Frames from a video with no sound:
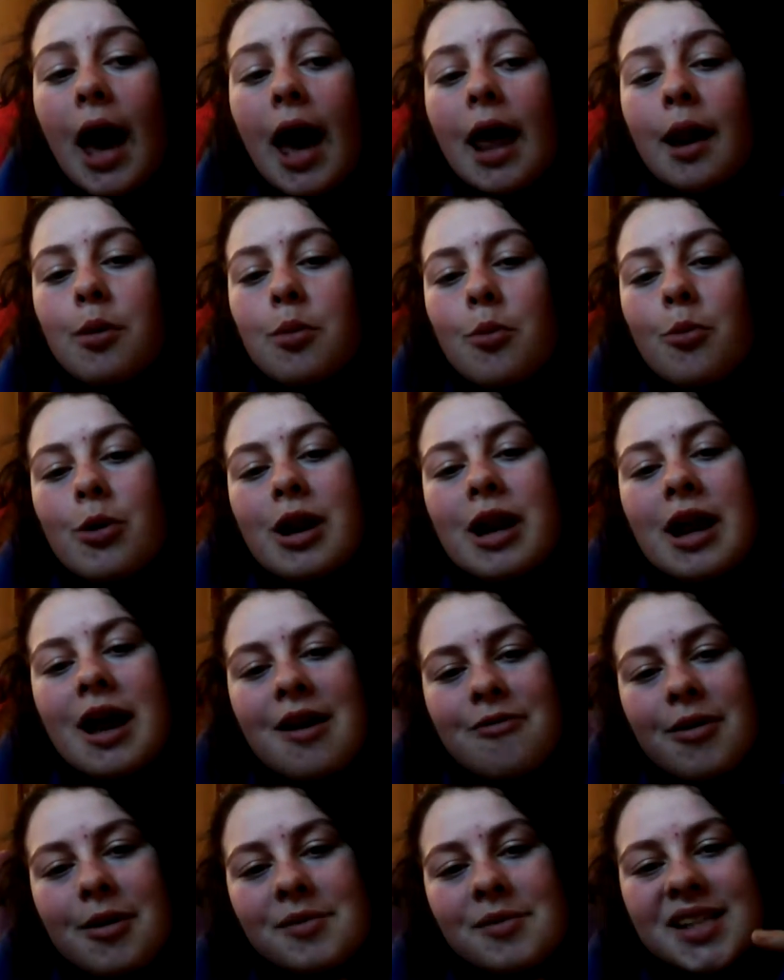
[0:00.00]
and
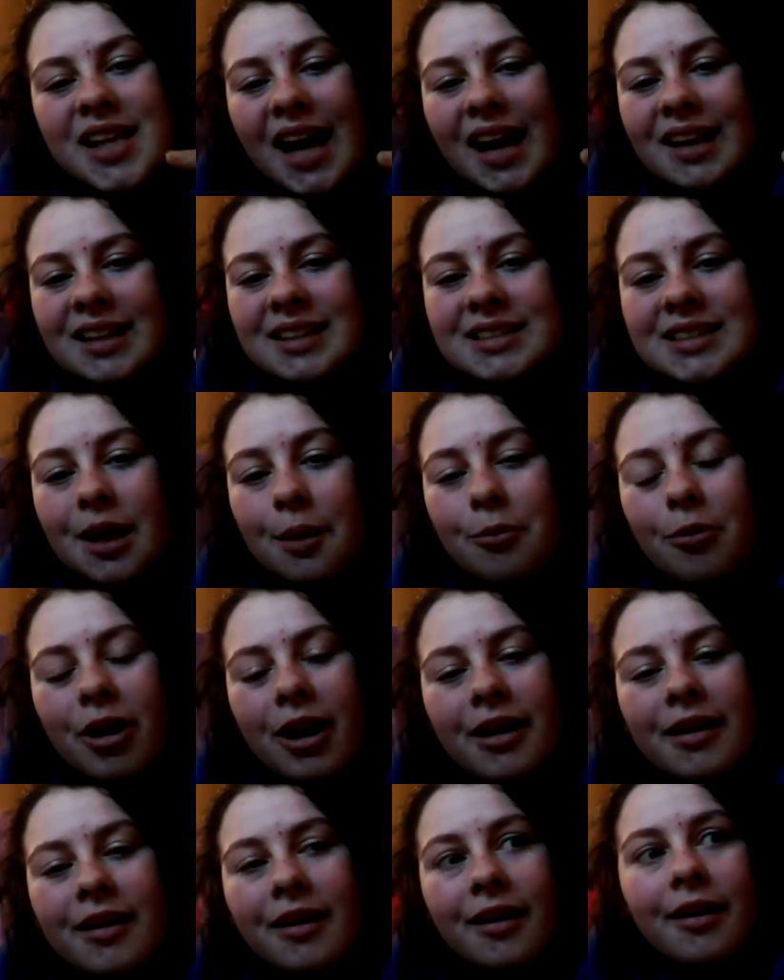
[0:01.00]
whenever I'm dating
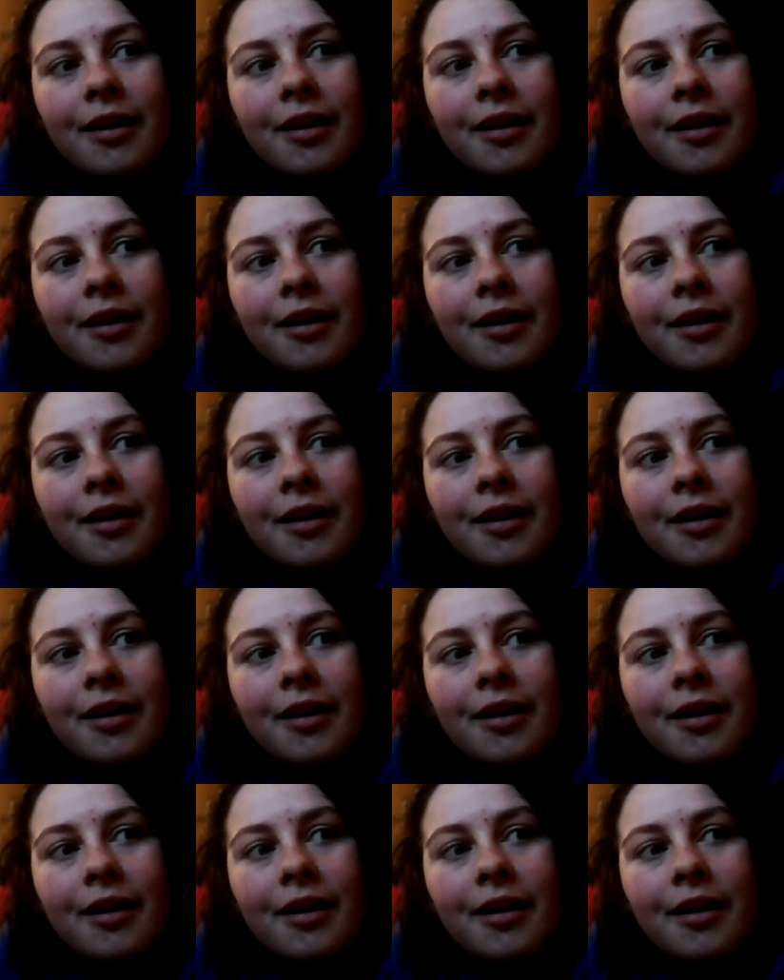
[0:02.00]
someone